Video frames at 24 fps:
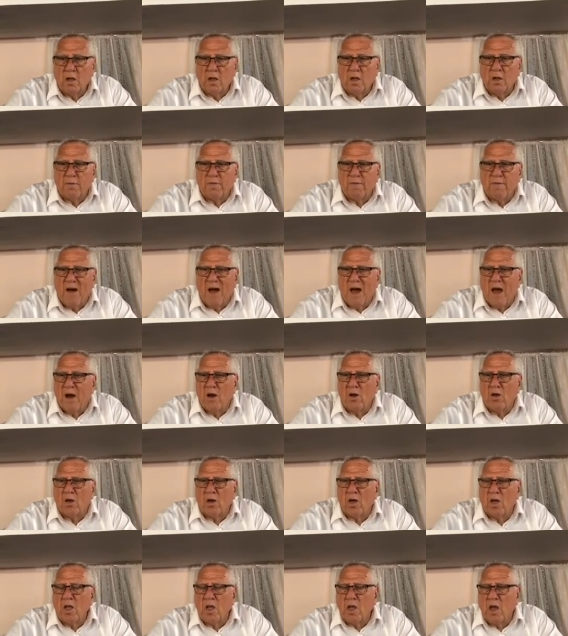the
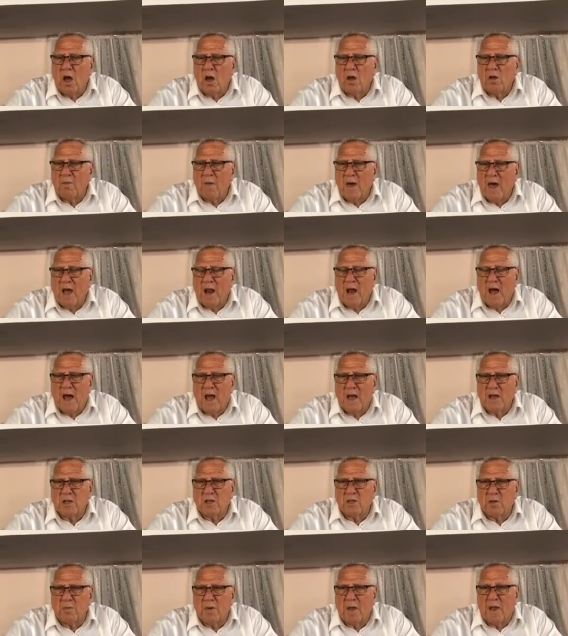fine-looking young man, I
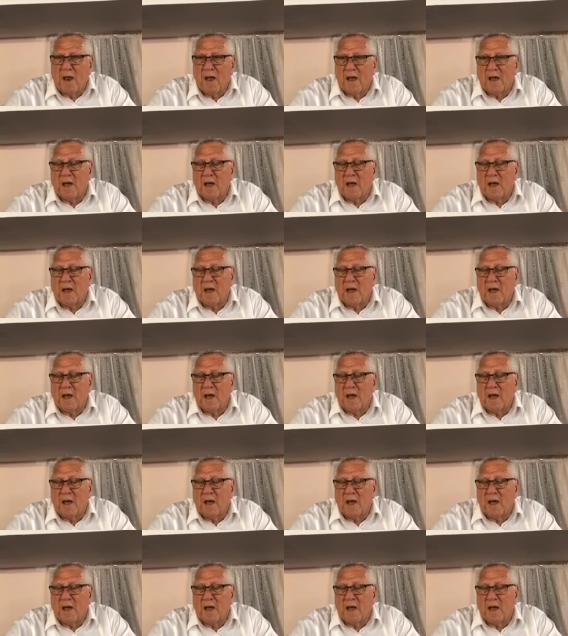had some, well,